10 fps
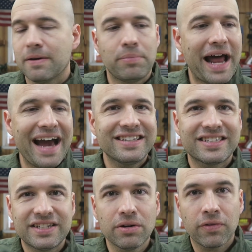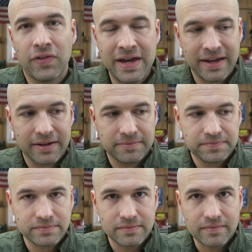But I still think
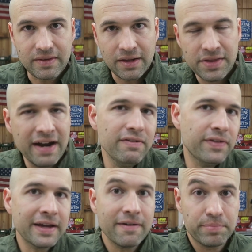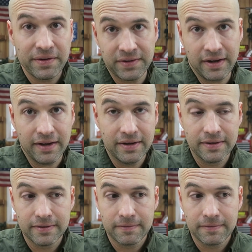that everything I've presented,